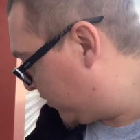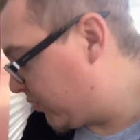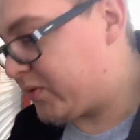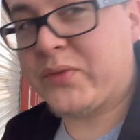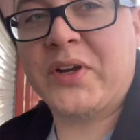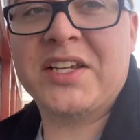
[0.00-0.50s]

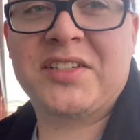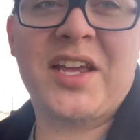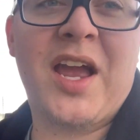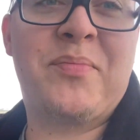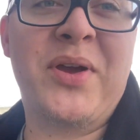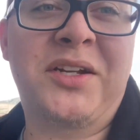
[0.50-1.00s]
when I
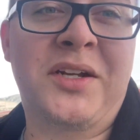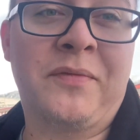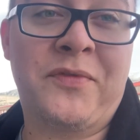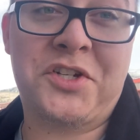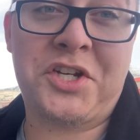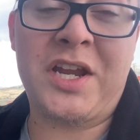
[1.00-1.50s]
say I picked it up
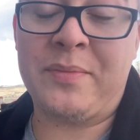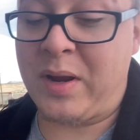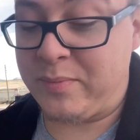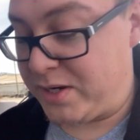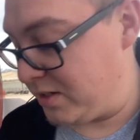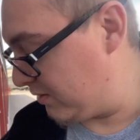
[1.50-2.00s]
for cheap, I
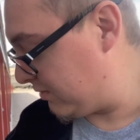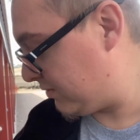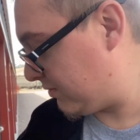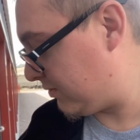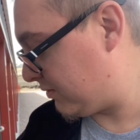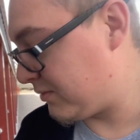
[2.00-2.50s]
mean
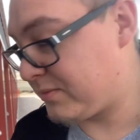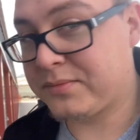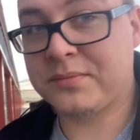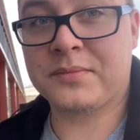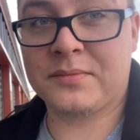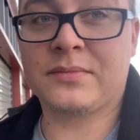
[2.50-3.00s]

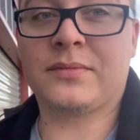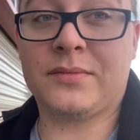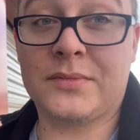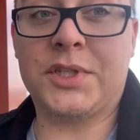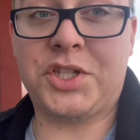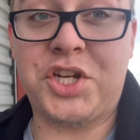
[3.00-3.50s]

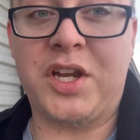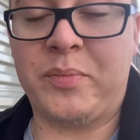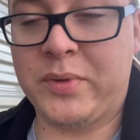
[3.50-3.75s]
cheap.